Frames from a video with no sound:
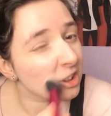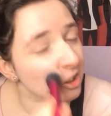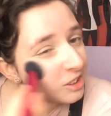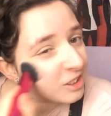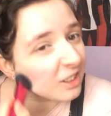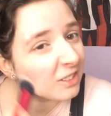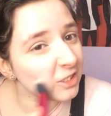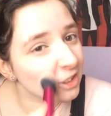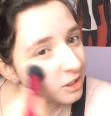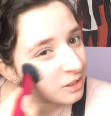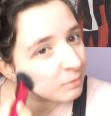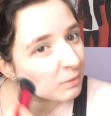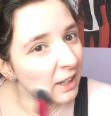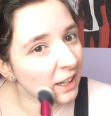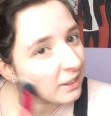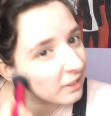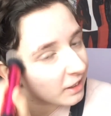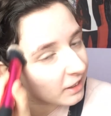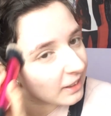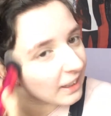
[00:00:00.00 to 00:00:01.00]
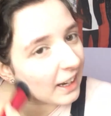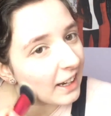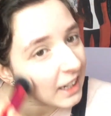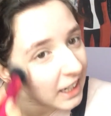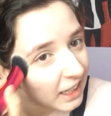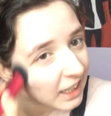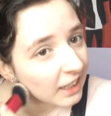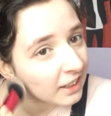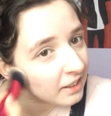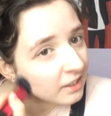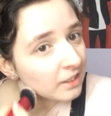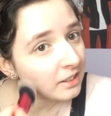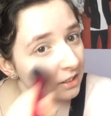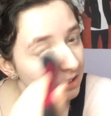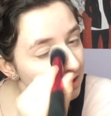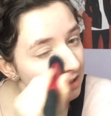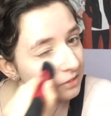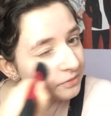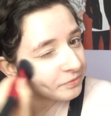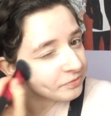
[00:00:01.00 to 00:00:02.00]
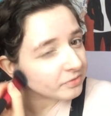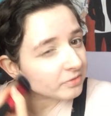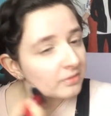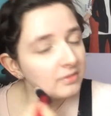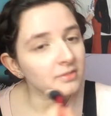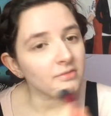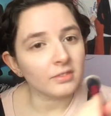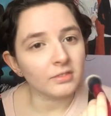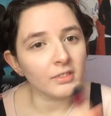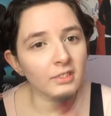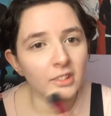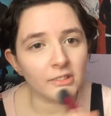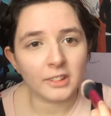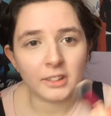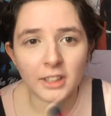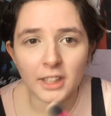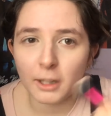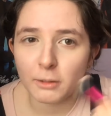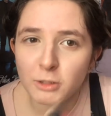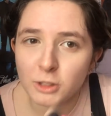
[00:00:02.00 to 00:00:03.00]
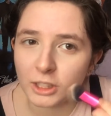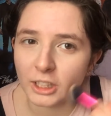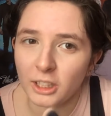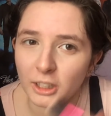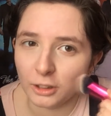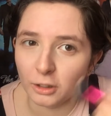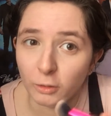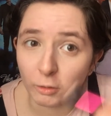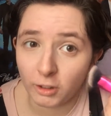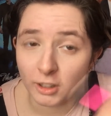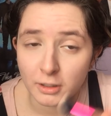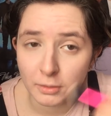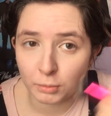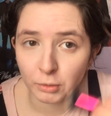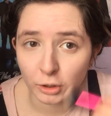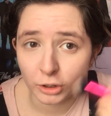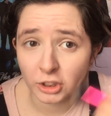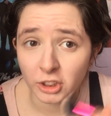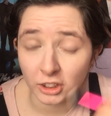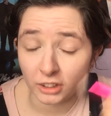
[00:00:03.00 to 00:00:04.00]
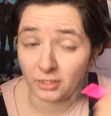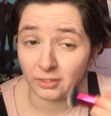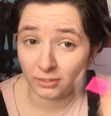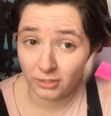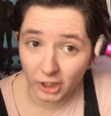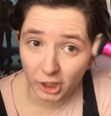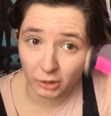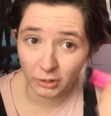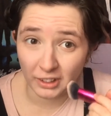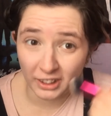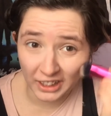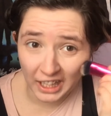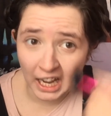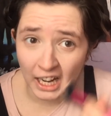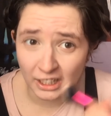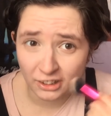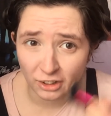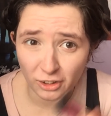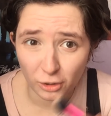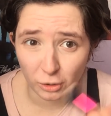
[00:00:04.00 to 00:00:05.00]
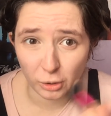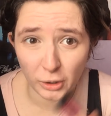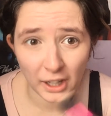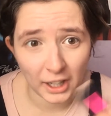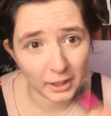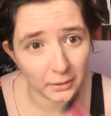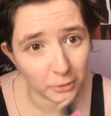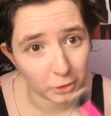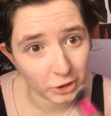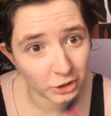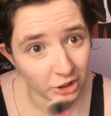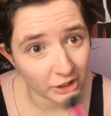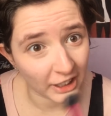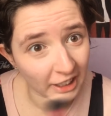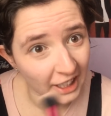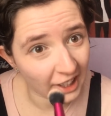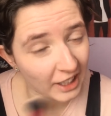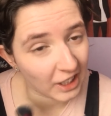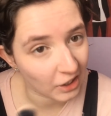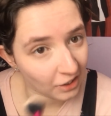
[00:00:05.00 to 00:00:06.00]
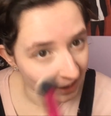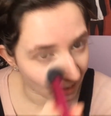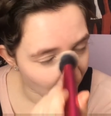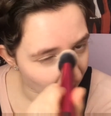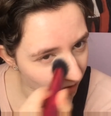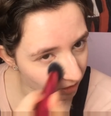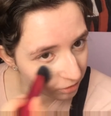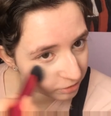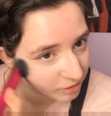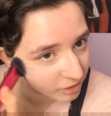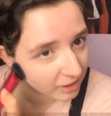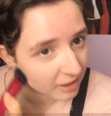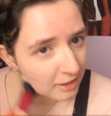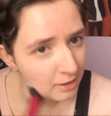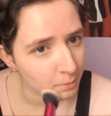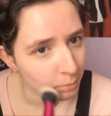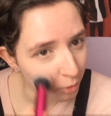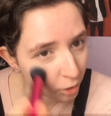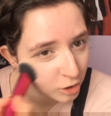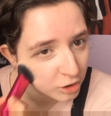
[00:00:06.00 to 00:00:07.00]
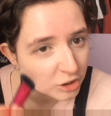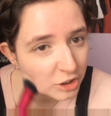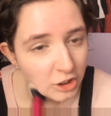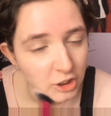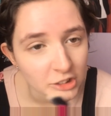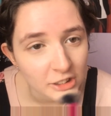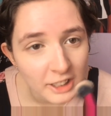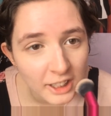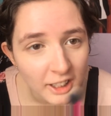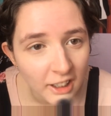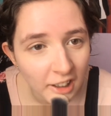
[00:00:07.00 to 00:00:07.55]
So I'm just blending that in. Absolutely love this brush. You guys know how much I cannot get enough of this brush.